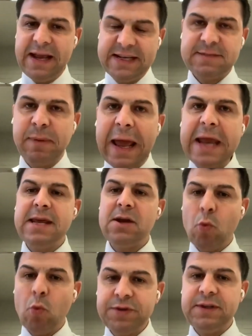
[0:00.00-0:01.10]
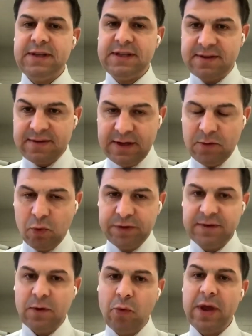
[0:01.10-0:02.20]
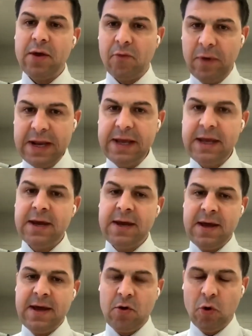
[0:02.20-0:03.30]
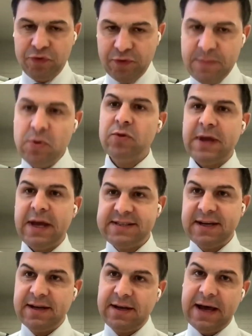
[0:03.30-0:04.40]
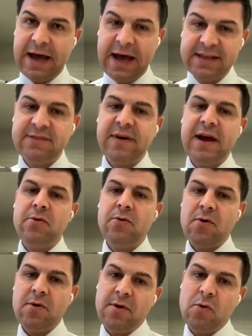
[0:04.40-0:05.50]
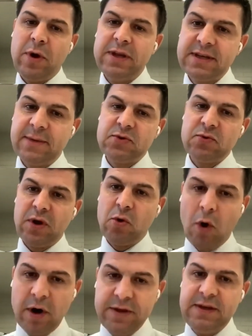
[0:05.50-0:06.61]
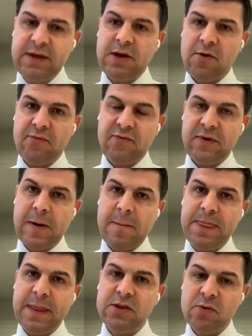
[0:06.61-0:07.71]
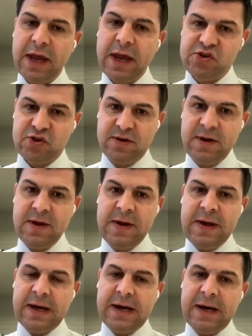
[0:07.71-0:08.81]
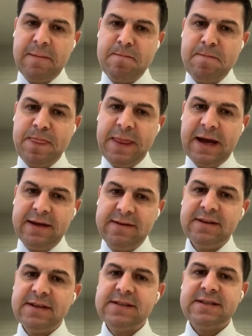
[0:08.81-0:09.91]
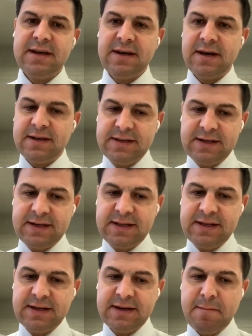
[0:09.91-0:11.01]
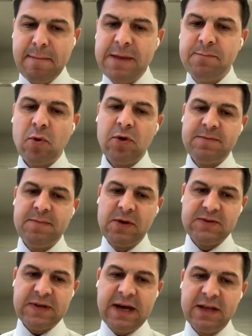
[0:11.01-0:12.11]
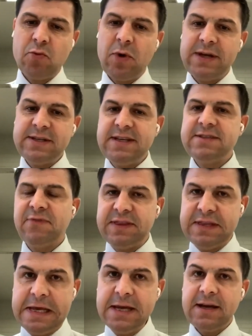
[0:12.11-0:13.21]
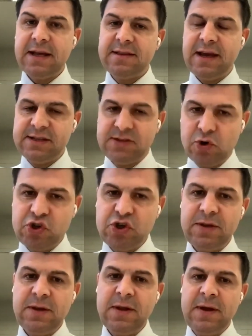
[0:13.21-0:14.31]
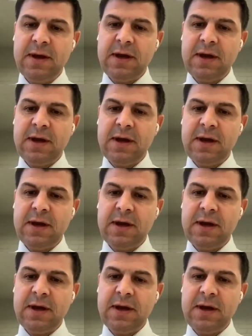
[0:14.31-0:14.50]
explaining what we really contribute as a added value when it comes to the quality of education. I think this is the main point, because otherwise this fatigue and exhaustion